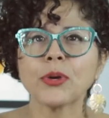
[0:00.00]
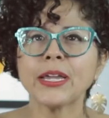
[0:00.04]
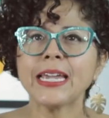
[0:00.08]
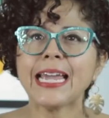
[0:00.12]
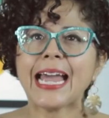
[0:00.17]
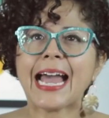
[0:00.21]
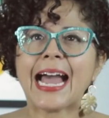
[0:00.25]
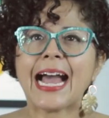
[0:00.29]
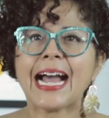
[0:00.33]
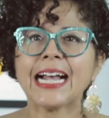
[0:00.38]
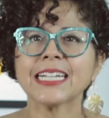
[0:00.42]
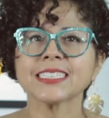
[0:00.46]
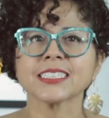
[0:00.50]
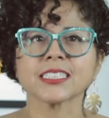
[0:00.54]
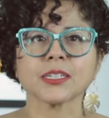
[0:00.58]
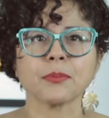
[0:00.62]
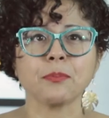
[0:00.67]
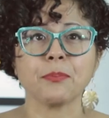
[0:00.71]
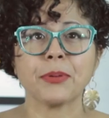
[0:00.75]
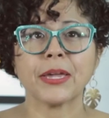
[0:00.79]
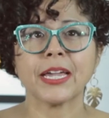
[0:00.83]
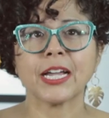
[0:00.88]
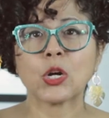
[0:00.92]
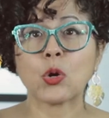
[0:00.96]
we ask
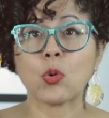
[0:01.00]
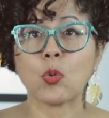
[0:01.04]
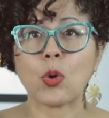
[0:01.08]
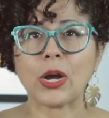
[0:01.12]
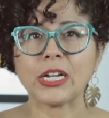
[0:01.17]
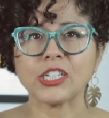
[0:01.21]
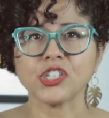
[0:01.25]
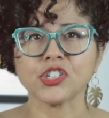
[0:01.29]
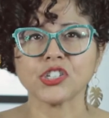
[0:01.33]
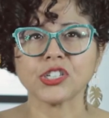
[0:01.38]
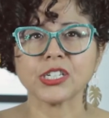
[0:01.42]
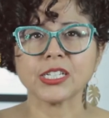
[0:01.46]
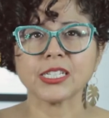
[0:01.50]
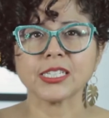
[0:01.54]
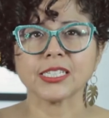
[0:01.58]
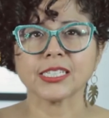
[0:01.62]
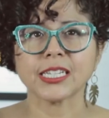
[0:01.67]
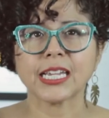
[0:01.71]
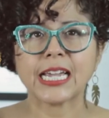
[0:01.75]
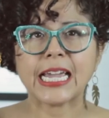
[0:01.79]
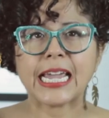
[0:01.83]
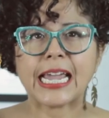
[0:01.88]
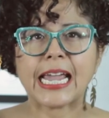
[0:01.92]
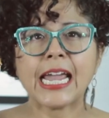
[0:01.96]
big questions,
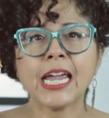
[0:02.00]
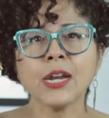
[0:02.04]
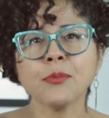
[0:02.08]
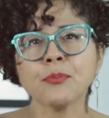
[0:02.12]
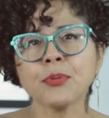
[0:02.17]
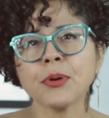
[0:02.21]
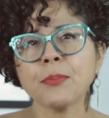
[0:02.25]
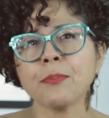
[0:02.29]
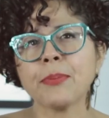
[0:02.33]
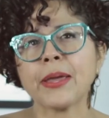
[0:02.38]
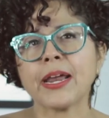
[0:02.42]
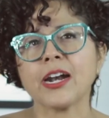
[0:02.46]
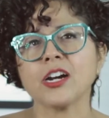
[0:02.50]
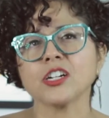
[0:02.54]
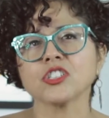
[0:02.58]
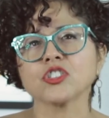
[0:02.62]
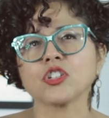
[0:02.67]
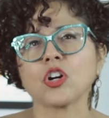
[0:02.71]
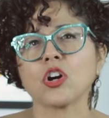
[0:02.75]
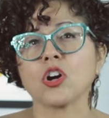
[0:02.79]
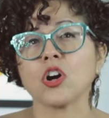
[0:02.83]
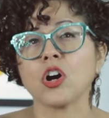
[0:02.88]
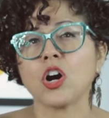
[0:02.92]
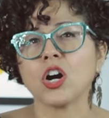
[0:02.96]
it prepares
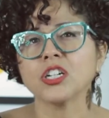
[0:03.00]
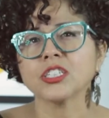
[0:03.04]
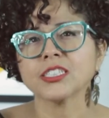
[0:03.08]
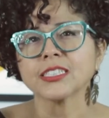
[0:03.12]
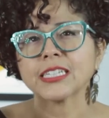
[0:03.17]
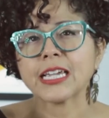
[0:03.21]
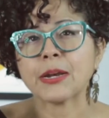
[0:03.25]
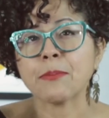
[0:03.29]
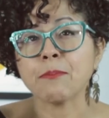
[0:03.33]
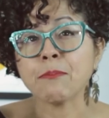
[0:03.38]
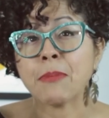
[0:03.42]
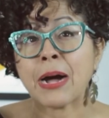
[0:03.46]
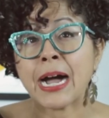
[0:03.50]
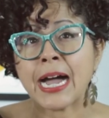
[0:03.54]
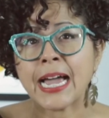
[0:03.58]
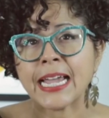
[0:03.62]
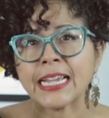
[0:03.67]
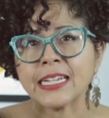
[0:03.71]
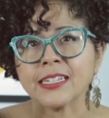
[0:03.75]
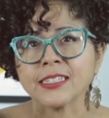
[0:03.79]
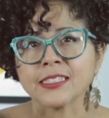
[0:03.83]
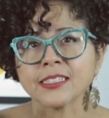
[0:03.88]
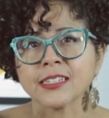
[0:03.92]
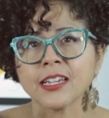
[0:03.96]
our hearts and
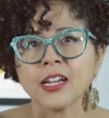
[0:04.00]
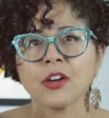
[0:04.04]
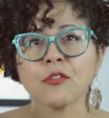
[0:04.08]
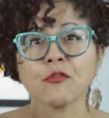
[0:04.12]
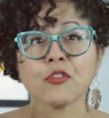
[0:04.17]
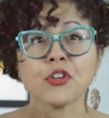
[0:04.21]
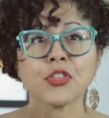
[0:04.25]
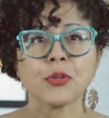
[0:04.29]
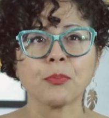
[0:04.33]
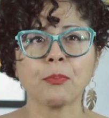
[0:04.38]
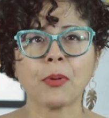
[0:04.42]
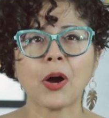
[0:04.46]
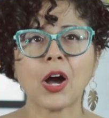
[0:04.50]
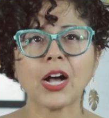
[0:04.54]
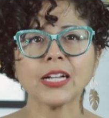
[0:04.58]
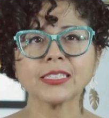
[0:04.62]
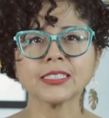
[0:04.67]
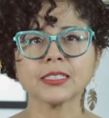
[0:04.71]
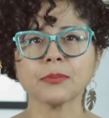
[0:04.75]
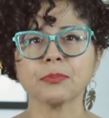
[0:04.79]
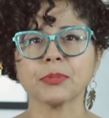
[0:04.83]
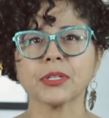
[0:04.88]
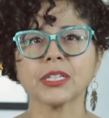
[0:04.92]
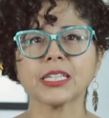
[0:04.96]
minds for the
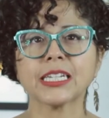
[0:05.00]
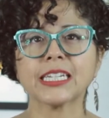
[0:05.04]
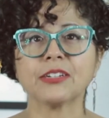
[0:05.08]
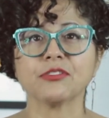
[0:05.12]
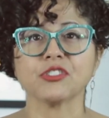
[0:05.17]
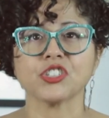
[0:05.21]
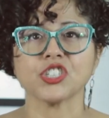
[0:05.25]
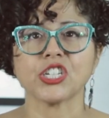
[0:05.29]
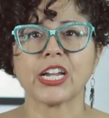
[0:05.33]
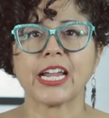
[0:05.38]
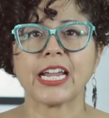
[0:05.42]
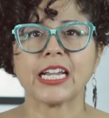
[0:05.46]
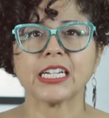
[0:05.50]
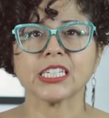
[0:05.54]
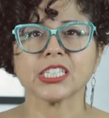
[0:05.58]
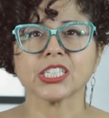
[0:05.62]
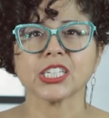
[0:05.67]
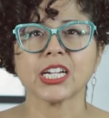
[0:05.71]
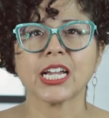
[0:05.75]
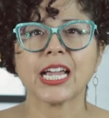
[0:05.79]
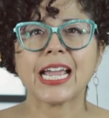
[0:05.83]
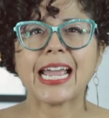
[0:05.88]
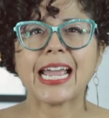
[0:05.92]
possibility of change